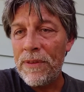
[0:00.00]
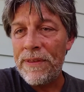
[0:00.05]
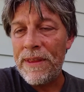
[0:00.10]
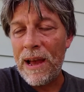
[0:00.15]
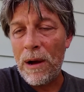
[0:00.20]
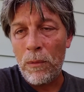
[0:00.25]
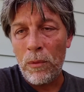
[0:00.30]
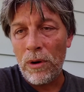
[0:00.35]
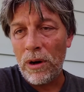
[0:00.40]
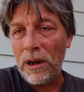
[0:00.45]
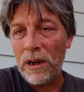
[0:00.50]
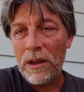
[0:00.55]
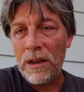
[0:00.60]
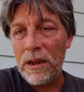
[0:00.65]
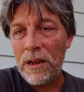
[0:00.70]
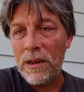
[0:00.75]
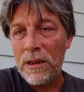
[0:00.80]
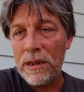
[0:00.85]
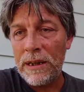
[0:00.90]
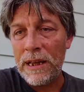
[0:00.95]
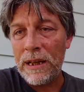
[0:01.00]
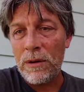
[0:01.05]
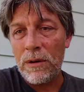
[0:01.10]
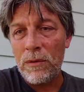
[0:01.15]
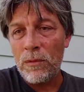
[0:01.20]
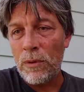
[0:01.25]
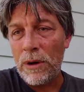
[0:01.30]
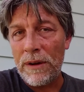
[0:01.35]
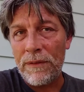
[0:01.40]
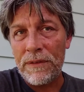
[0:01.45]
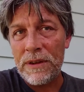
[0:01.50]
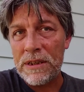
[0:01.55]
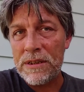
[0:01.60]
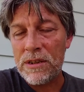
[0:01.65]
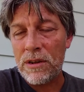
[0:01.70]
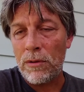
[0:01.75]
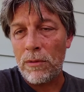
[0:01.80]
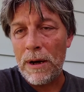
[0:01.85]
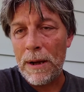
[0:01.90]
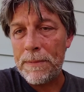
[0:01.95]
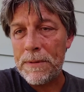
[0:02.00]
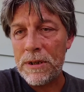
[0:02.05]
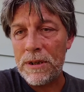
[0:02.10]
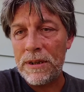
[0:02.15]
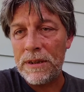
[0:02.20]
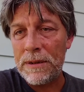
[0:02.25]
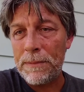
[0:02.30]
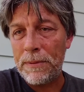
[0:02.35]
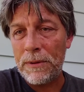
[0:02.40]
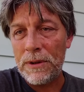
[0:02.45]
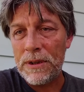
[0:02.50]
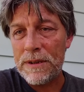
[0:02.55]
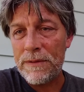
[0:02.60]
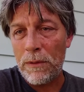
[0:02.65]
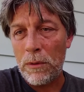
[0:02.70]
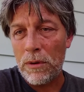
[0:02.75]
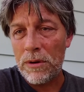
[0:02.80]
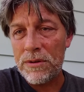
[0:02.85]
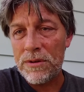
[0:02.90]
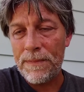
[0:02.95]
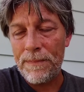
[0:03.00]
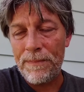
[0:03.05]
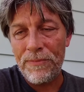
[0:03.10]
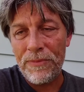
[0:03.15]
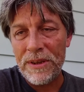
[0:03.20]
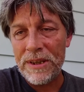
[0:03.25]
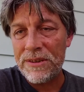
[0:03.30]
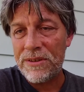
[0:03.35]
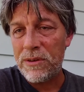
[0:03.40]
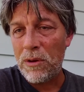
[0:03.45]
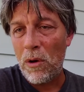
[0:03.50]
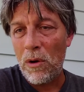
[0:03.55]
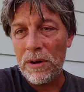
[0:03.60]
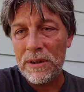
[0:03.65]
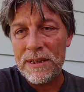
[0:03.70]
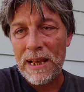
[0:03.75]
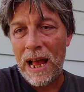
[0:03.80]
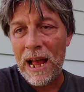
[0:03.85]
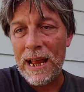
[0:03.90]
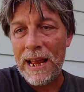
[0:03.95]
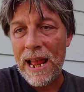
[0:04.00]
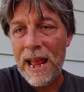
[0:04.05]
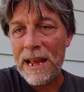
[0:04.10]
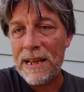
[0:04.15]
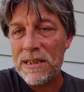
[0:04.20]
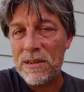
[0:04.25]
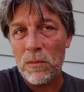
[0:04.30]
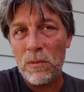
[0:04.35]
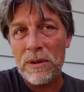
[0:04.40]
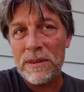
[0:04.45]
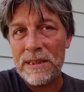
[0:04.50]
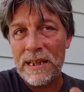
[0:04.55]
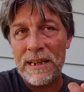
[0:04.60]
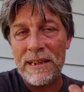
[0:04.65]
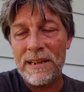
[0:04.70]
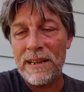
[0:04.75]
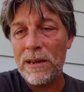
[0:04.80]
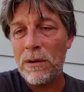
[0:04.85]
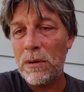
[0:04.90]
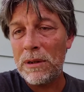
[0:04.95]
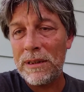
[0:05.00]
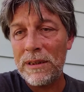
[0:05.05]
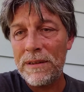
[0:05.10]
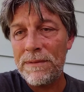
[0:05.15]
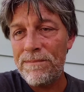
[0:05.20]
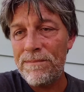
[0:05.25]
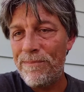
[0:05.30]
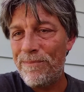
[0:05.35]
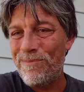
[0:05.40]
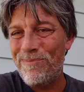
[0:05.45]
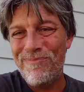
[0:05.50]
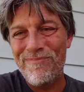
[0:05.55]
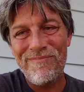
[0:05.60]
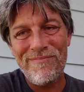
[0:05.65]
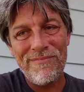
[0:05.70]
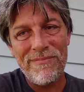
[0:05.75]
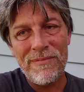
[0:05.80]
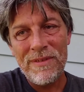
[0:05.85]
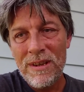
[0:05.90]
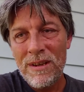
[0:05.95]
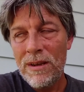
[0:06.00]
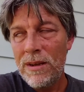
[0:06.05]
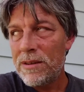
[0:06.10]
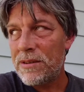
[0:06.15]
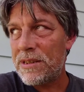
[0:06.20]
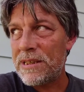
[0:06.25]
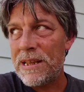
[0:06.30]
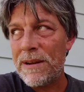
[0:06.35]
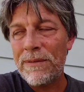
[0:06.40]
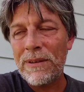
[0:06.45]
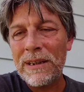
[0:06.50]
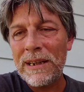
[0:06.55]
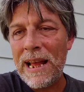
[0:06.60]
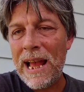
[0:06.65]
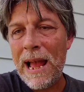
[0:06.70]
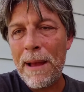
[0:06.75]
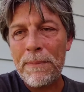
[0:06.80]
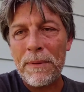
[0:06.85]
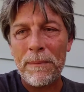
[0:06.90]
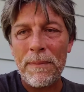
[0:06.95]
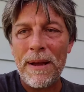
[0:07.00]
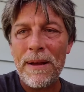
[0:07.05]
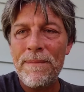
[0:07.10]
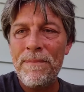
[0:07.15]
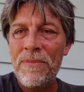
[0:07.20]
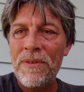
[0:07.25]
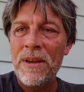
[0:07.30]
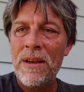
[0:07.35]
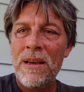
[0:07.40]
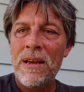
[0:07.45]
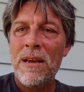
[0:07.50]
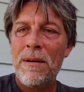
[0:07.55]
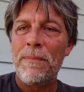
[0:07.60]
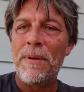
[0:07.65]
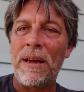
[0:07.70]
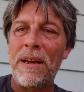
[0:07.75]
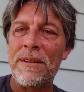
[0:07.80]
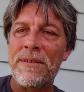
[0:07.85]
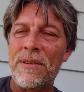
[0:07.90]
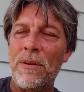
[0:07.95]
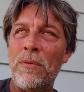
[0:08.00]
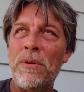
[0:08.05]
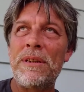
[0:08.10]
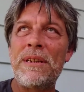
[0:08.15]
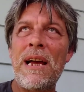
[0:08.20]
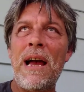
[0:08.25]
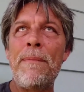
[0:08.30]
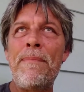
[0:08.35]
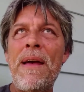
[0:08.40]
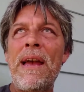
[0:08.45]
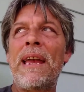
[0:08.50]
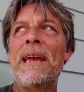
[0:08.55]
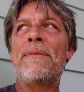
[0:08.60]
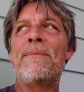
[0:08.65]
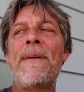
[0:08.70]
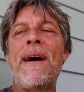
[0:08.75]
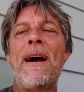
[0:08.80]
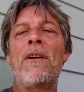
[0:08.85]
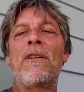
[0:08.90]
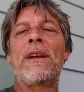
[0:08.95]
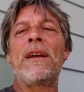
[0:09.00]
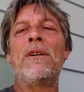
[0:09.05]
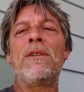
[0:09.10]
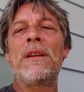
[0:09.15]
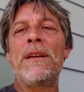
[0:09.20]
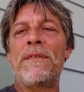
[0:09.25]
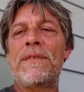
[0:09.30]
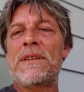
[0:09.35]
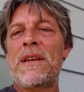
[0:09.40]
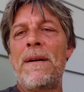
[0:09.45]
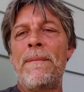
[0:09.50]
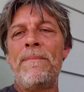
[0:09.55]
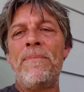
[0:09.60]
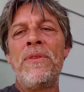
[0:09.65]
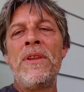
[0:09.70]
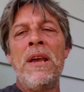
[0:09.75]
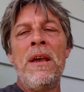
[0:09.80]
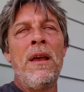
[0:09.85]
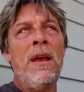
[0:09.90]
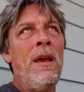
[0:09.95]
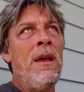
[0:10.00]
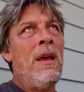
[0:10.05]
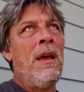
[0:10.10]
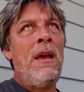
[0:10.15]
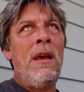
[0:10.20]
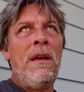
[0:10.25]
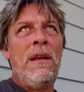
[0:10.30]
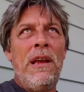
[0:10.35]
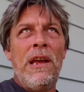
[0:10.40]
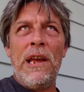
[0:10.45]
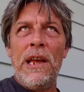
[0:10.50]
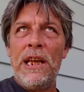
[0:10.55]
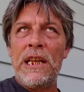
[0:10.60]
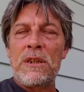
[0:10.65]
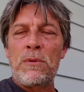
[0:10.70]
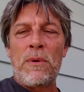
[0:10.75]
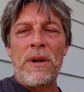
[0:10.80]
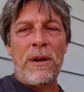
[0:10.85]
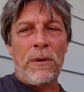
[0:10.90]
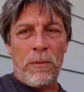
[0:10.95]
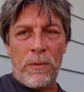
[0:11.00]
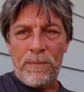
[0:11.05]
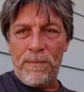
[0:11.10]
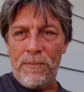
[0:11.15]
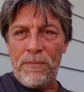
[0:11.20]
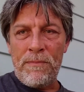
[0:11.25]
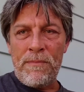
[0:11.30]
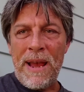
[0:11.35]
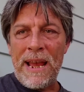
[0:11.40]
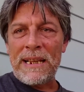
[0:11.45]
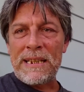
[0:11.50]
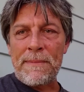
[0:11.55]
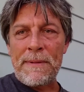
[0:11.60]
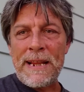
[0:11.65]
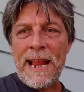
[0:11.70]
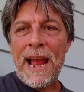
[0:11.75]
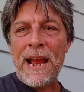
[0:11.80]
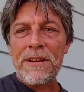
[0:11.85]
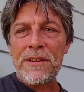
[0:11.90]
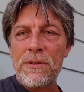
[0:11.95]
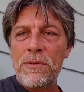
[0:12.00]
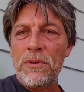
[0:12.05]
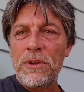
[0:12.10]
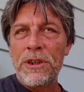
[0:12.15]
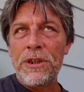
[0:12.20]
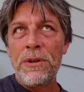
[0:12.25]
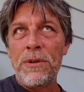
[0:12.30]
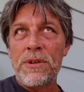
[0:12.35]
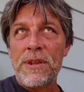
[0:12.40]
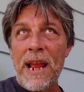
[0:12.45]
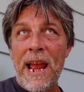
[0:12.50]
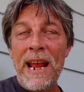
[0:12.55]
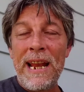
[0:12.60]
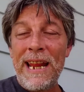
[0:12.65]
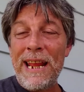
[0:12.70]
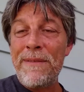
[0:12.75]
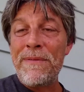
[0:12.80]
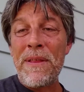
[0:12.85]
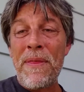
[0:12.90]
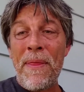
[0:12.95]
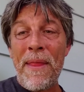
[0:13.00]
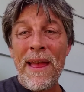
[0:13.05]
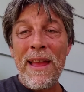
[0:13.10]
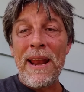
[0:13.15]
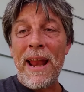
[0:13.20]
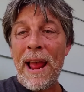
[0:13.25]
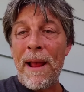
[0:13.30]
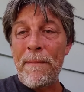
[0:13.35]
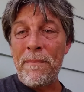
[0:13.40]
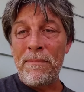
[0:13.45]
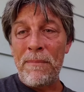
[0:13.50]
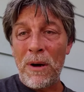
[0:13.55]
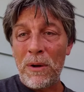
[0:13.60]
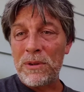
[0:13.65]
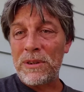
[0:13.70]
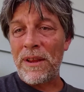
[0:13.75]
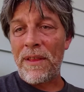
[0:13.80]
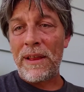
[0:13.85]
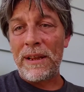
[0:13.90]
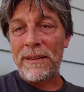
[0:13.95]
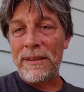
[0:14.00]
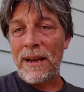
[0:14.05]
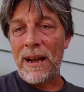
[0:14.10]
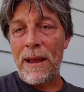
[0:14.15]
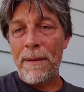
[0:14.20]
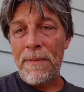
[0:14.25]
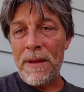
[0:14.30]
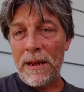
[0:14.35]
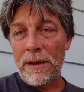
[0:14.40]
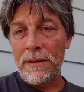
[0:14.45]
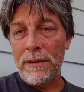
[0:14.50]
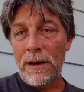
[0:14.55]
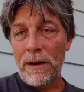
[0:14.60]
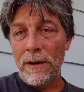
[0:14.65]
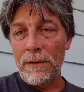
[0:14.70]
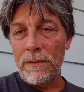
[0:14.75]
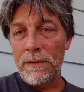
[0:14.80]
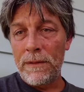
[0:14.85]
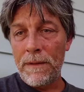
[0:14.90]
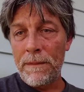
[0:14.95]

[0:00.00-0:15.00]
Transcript: that we're gonna get rid of this corruption in the police force. As long as IA is the ones that deal with it, it's never gonna happen, man. Because the only time they get found guilty of something is when it makes them national news, and even then, most of the time they don't.